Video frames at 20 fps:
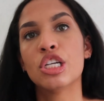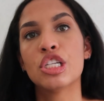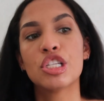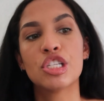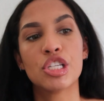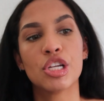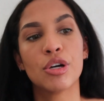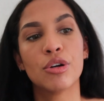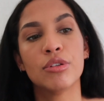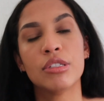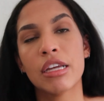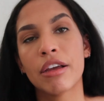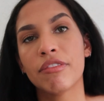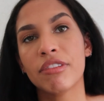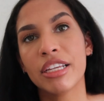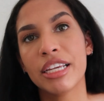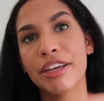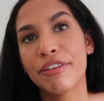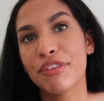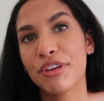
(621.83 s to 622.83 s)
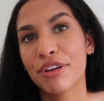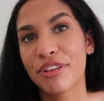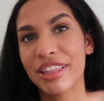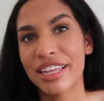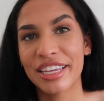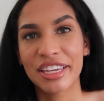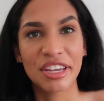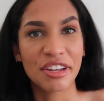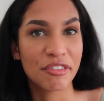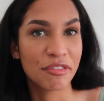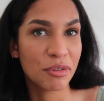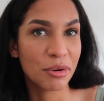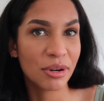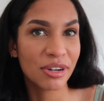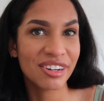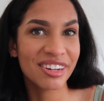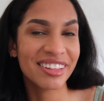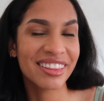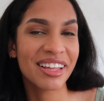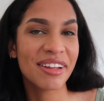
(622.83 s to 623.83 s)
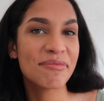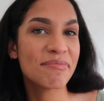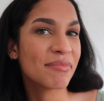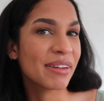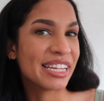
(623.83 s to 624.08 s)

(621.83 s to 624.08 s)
So definitely if you're thinking of ordering them,